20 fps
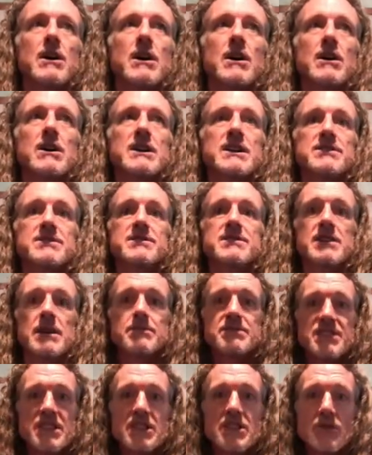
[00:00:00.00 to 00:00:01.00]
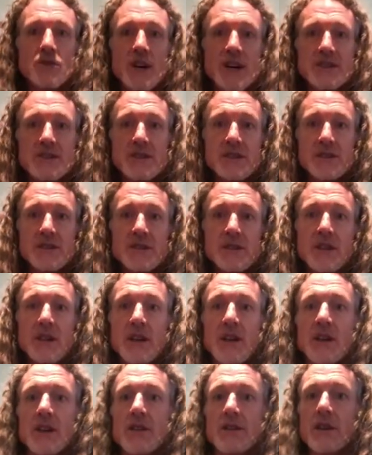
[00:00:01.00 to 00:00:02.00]
In some situations,
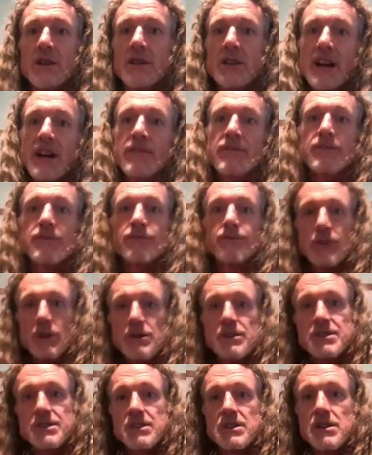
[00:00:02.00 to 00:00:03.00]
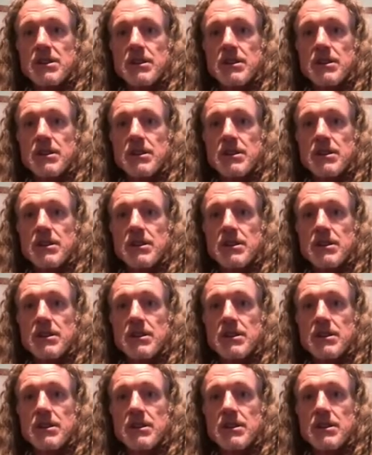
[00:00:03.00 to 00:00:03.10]
the left first